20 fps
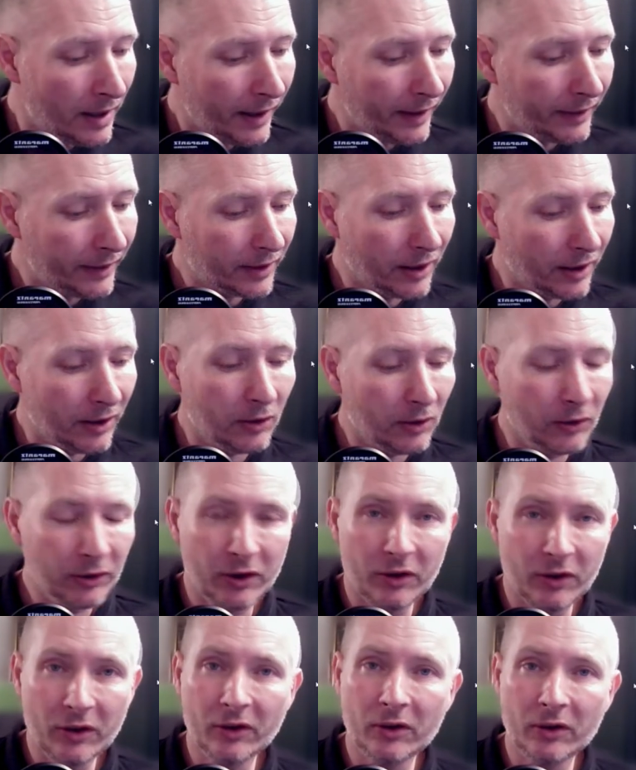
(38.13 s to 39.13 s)
It's going to cost
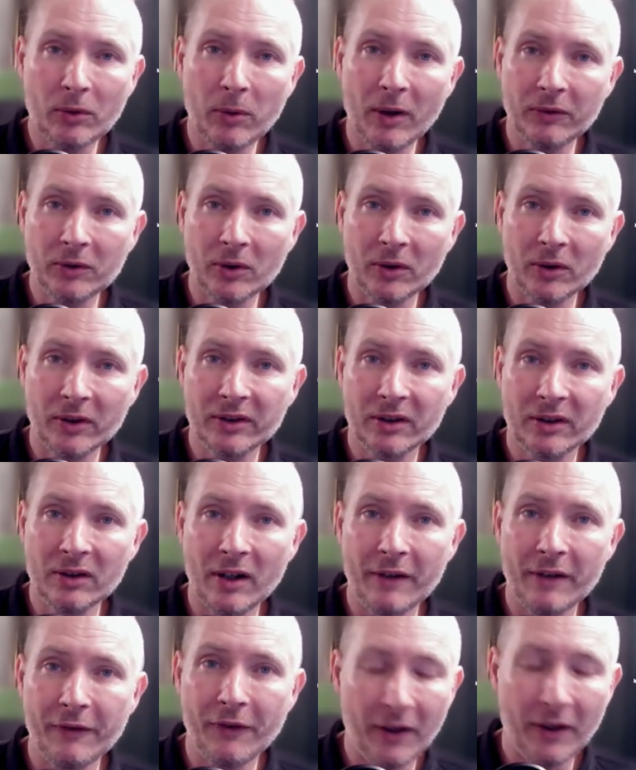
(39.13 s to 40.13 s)
you just
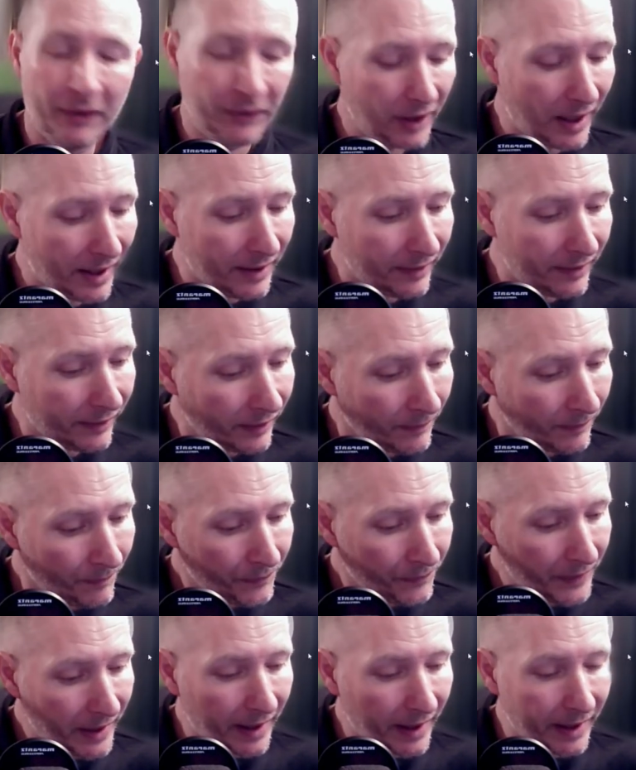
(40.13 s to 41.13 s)
$12.95.
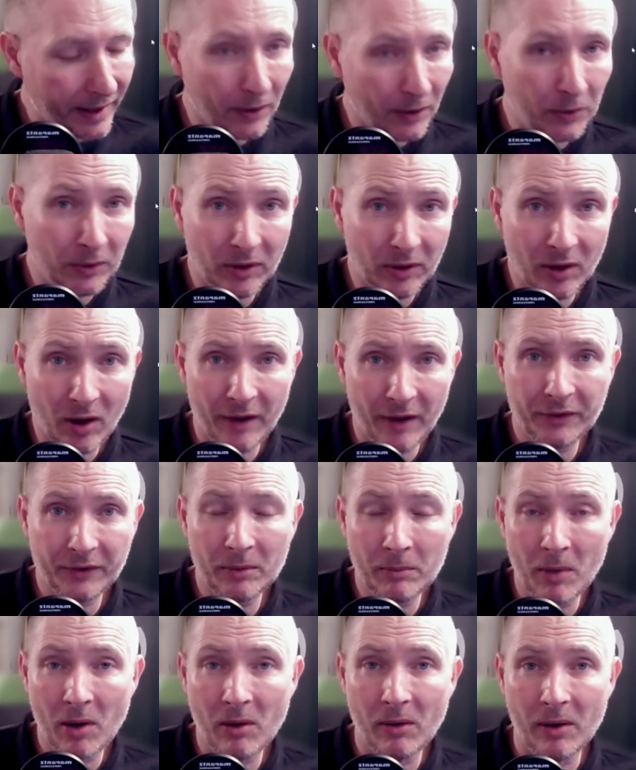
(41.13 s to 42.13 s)
It goes live
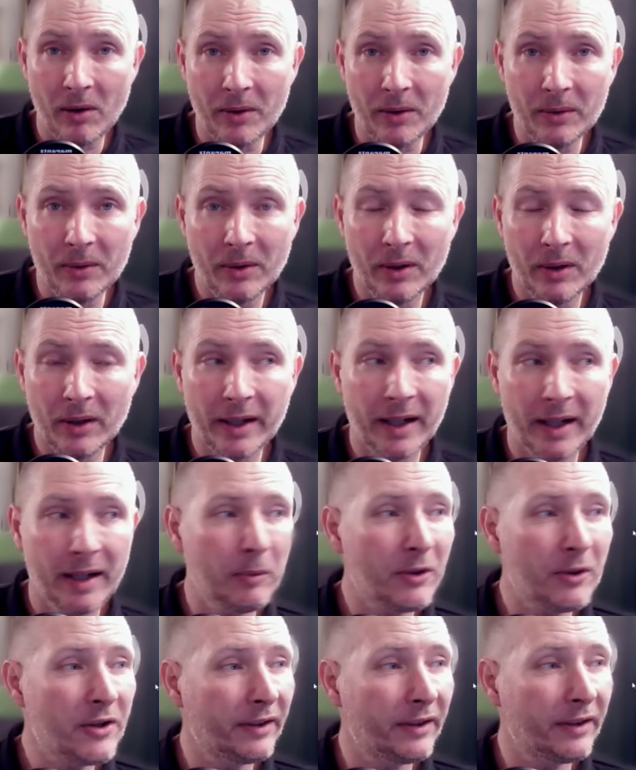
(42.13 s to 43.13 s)
tomorrow, okay,
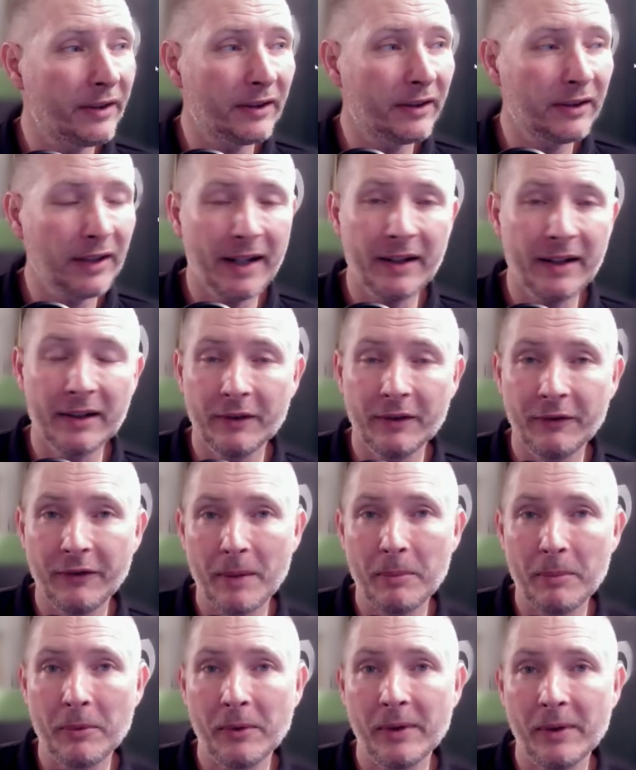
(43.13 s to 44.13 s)
which is the 2nd of
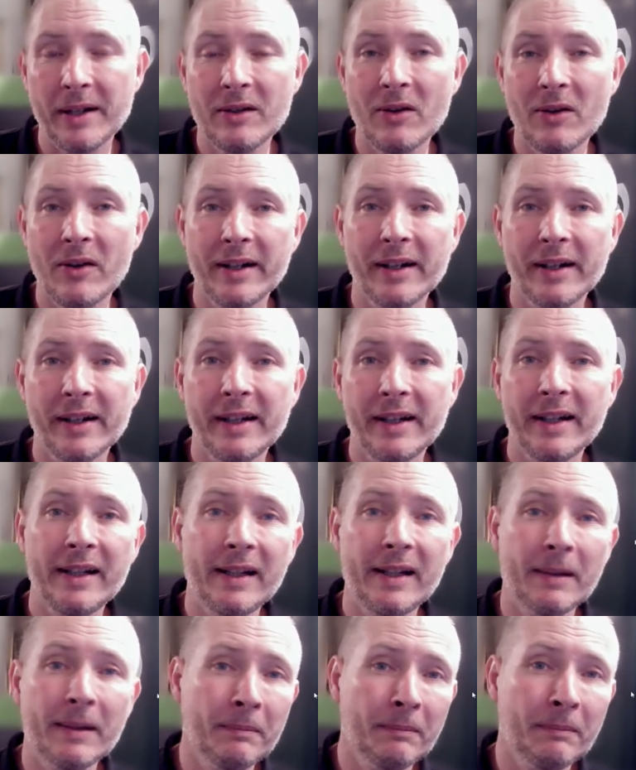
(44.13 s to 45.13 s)
February, 9
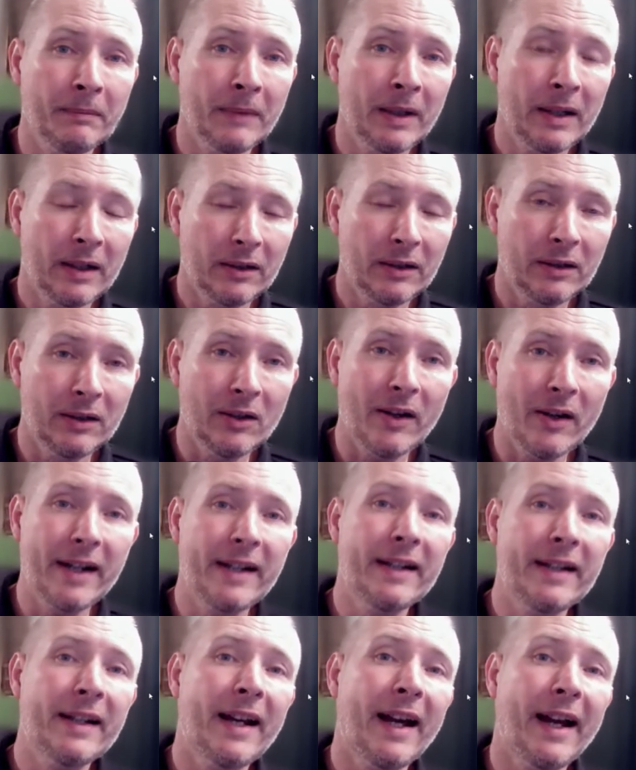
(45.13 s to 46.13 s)
a.m.
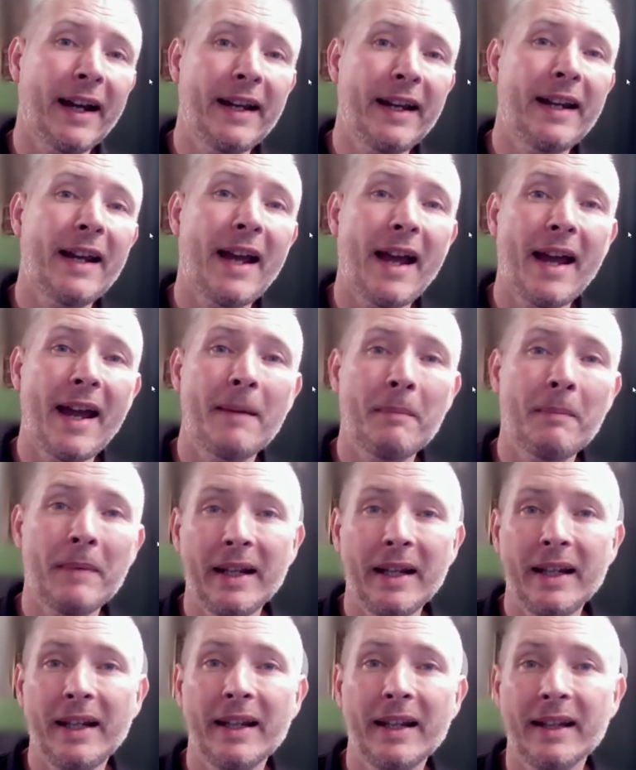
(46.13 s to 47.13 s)
9 a.m.
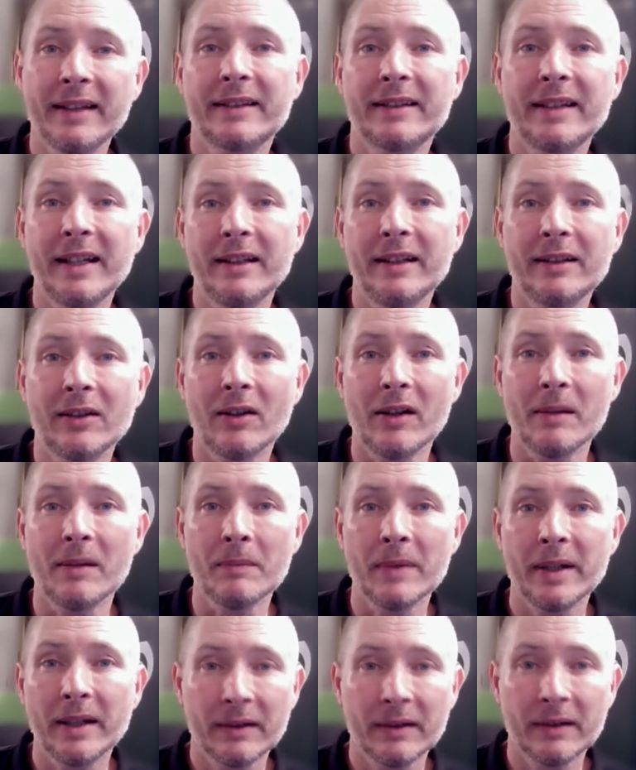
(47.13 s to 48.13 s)
EST time,
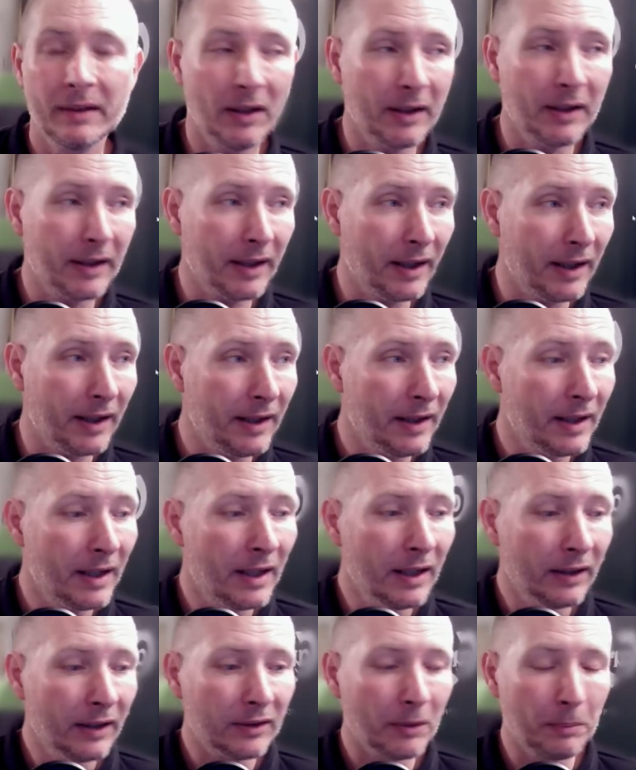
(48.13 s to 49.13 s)
okay?
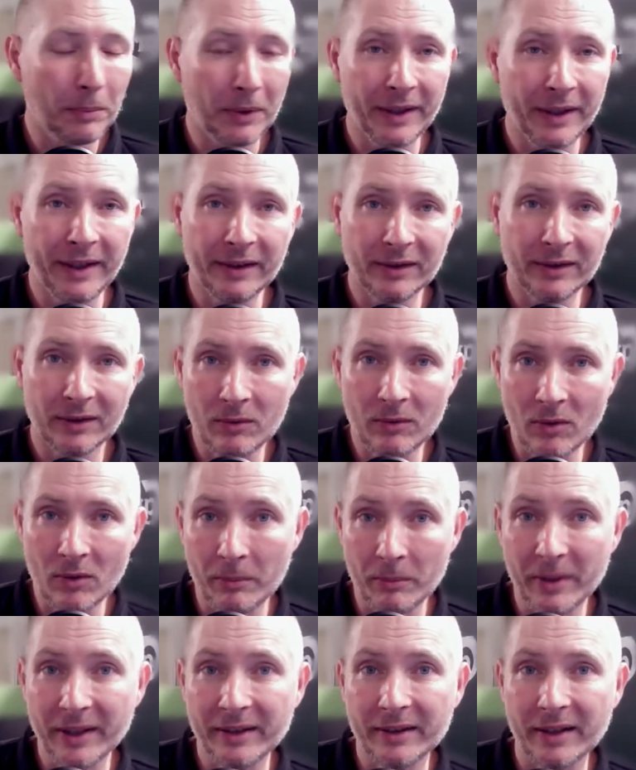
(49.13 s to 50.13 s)
So please do not
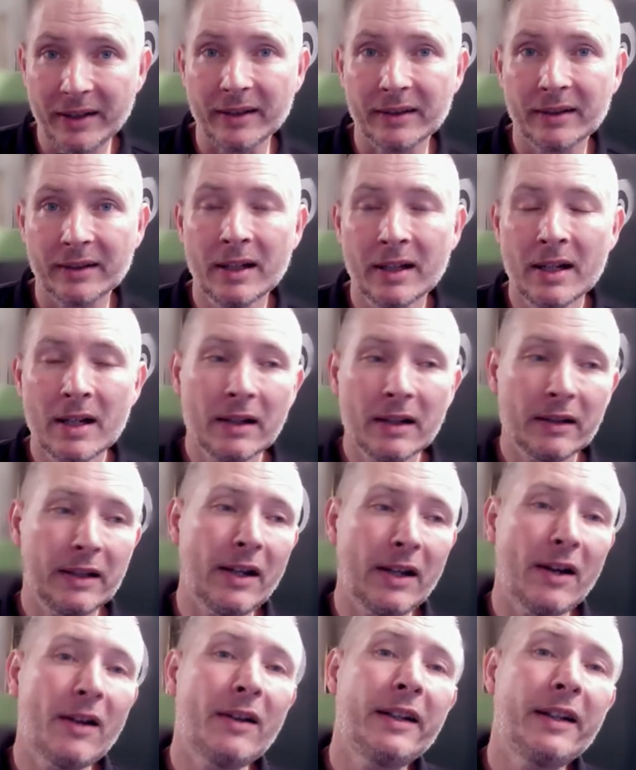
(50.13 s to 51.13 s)
miss this.
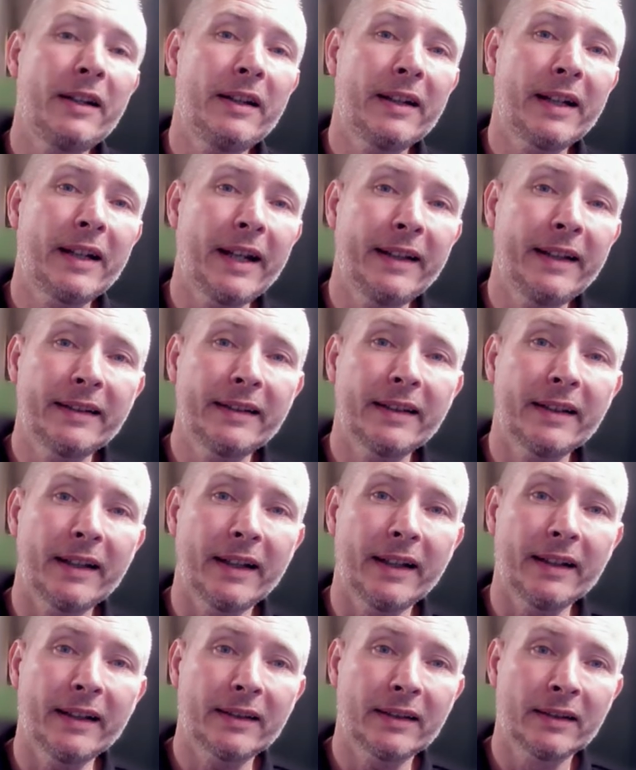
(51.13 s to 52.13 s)
The earlier you get into
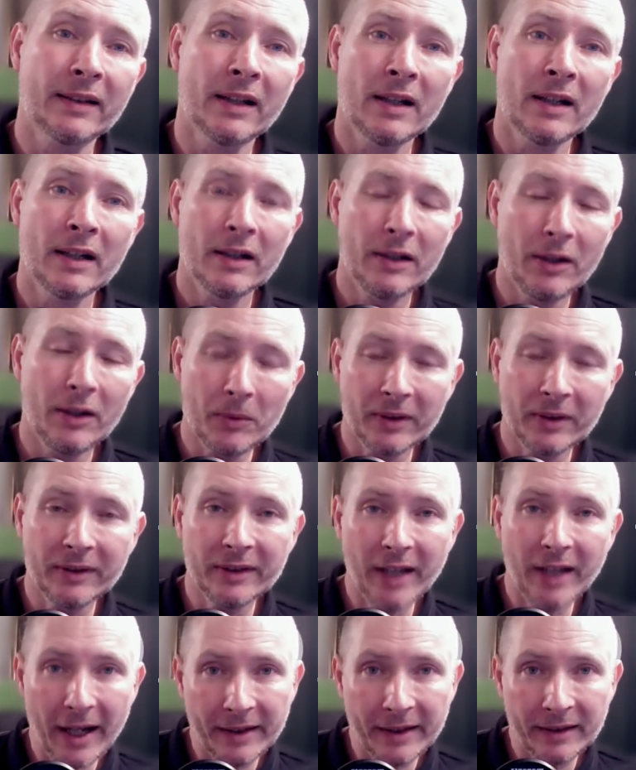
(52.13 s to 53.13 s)
this, you can
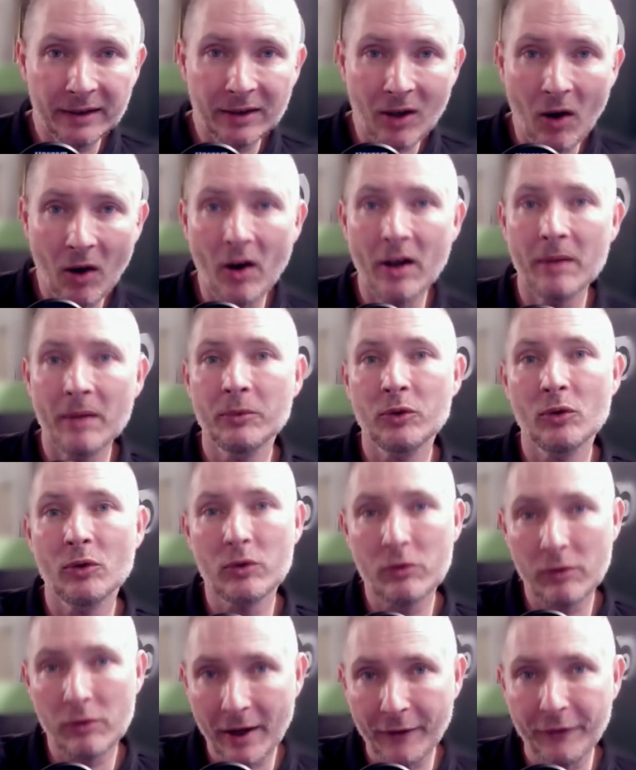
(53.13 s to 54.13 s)
10 times your
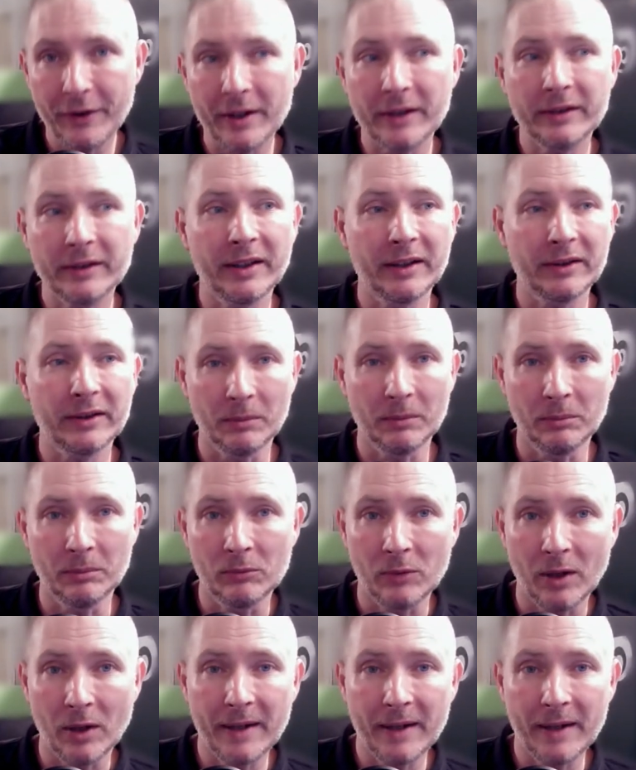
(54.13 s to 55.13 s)
traffic system,
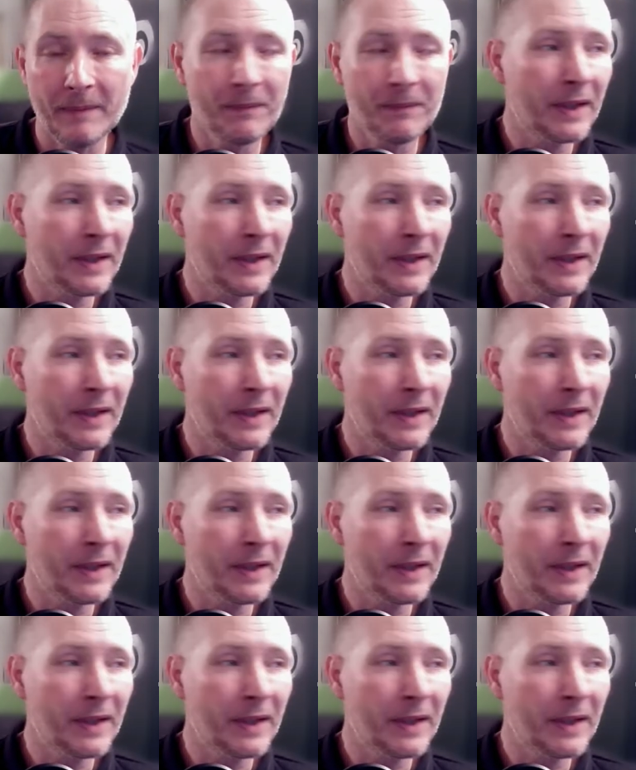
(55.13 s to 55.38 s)
right?